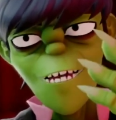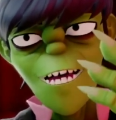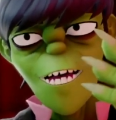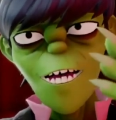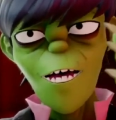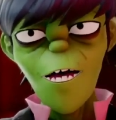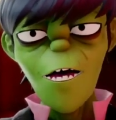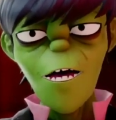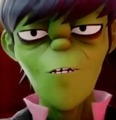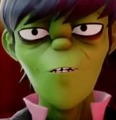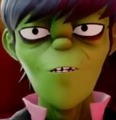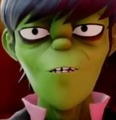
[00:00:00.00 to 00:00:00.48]

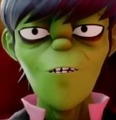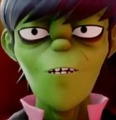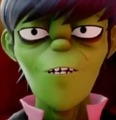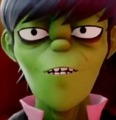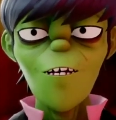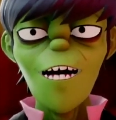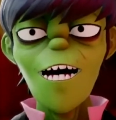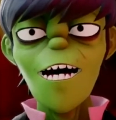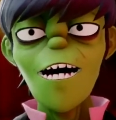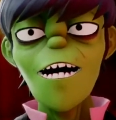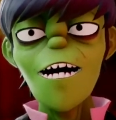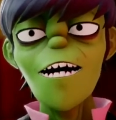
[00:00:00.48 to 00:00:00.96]

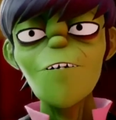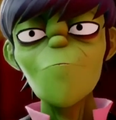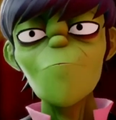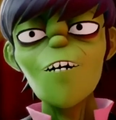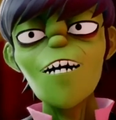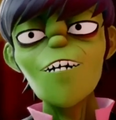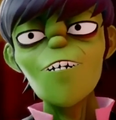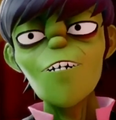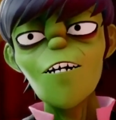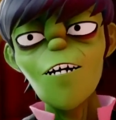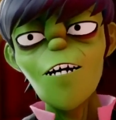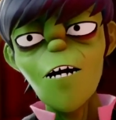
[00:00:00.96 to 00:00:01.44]
beyond the
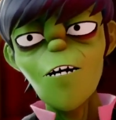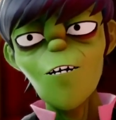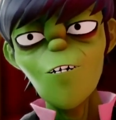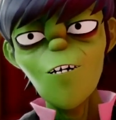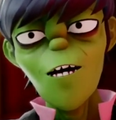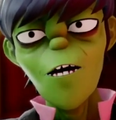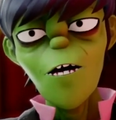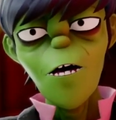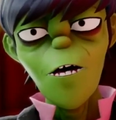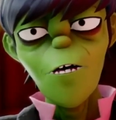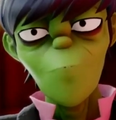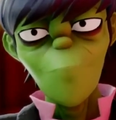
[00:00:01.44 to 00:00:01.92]
limits
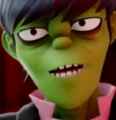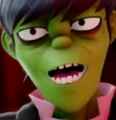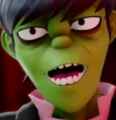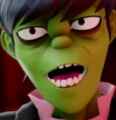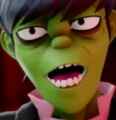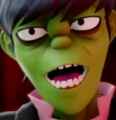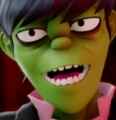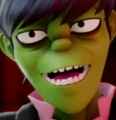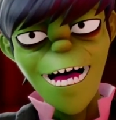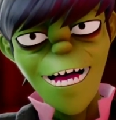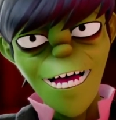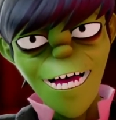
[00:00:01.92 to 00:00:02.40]
of your
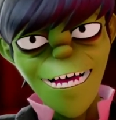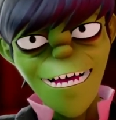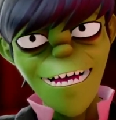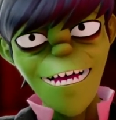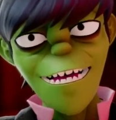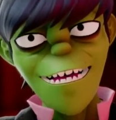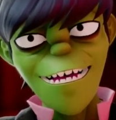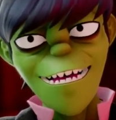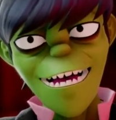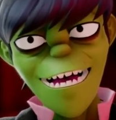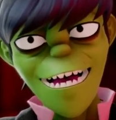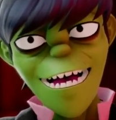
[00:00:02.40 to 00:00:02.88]

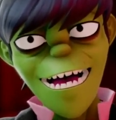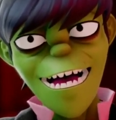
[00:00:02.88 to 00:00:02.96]
mind.